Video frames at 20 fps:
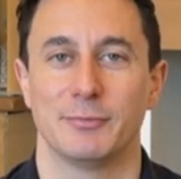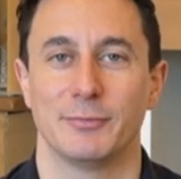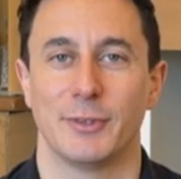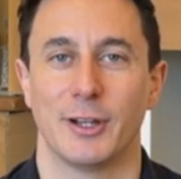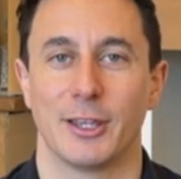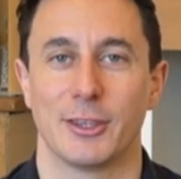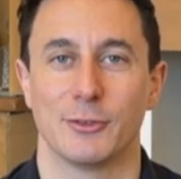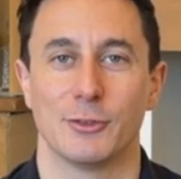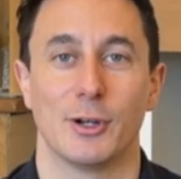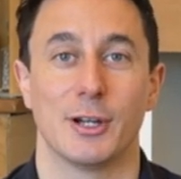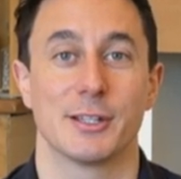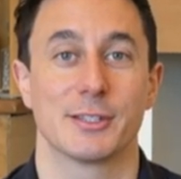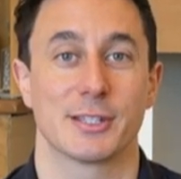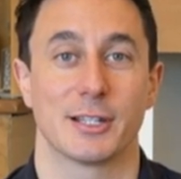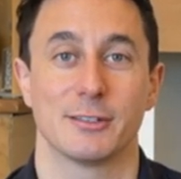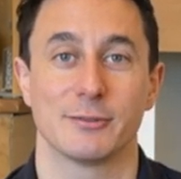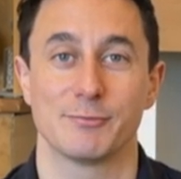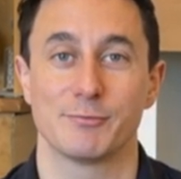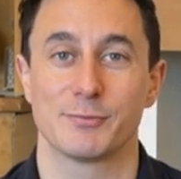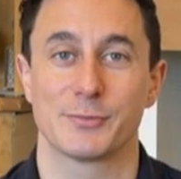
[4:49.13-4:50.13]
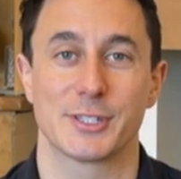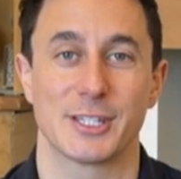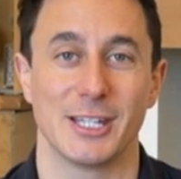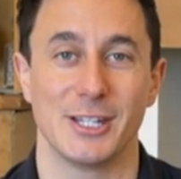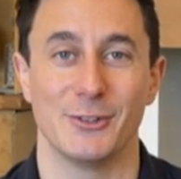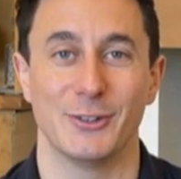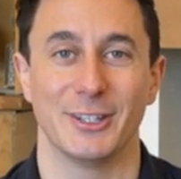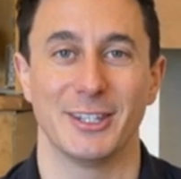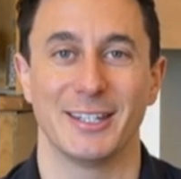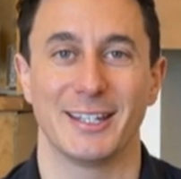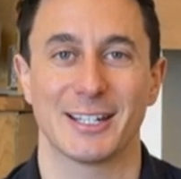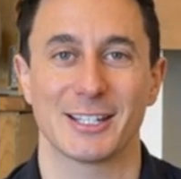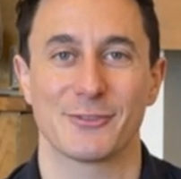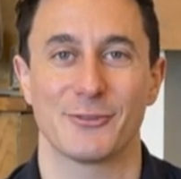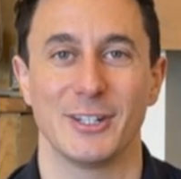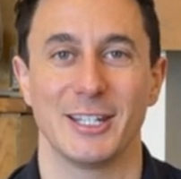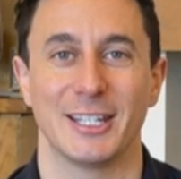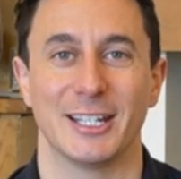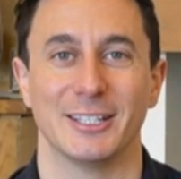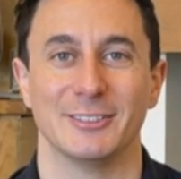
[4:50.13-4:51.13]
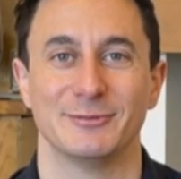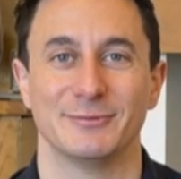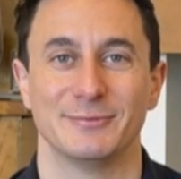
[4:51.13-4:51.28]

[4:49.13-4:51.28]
Otherwise, I'll see you on the next video.